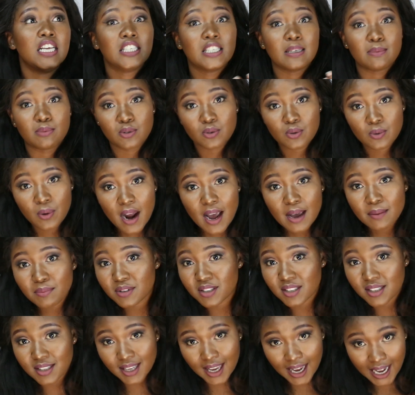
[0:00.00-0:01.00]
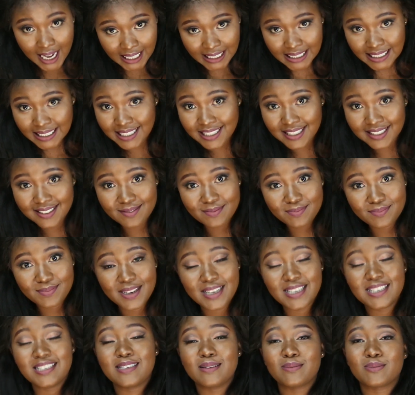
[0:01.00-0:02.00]
subscribed yet,
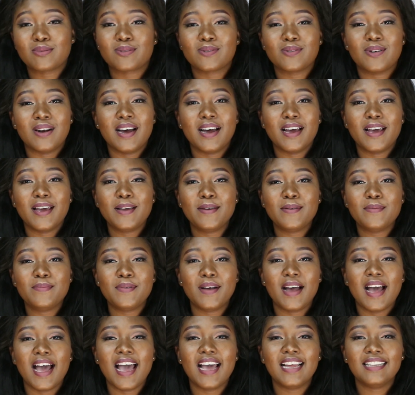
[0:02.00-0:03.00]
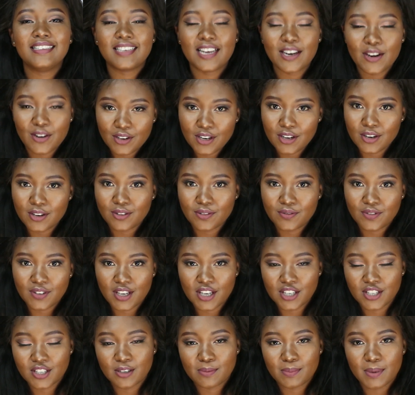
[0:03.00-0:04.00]
please subscribe and turn on the
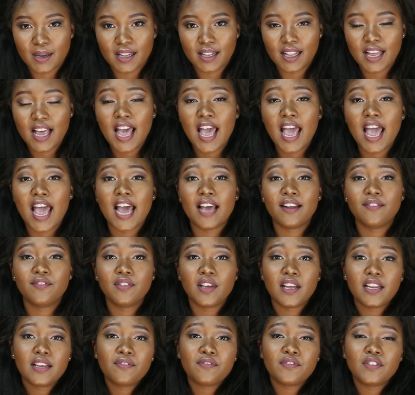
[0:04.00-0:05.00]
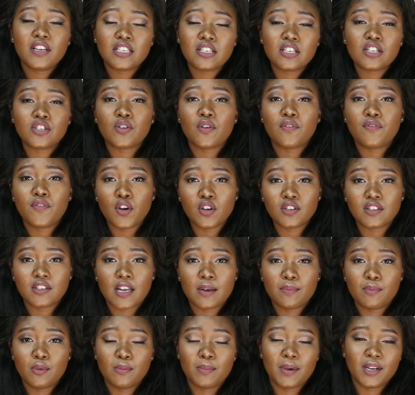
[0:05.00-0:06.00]
notification bell. And if this is your first
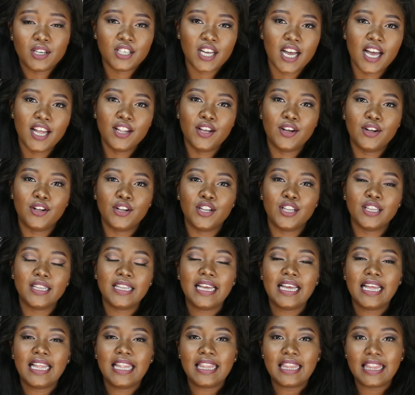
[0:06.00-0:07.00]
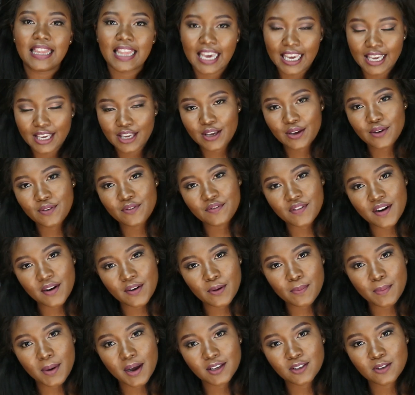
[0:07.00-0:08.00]
time on my channel, thank you
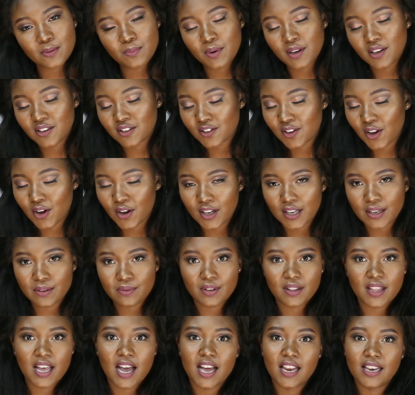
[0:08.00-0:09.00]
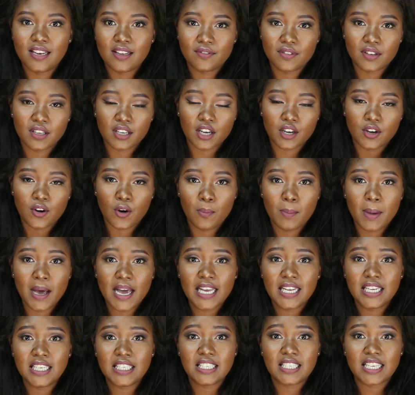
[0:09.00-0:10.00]
very much. Please don't leave without leaving a
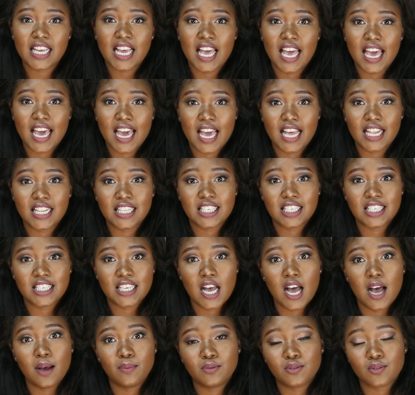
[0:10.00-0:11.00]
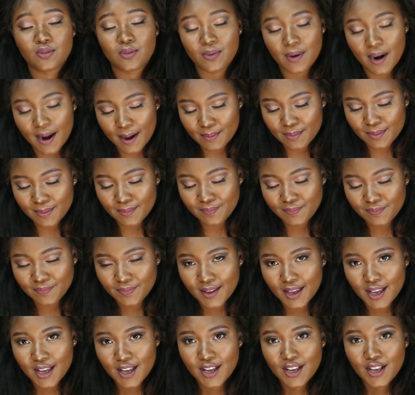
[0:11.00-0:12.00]
comment and subscribe.
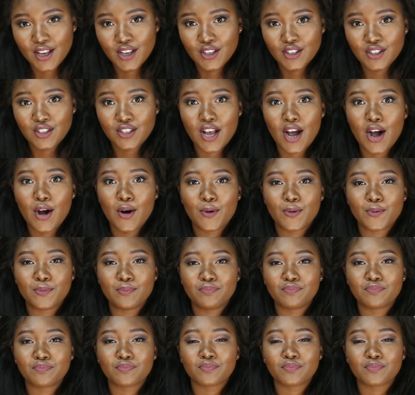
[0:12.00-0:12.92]
So,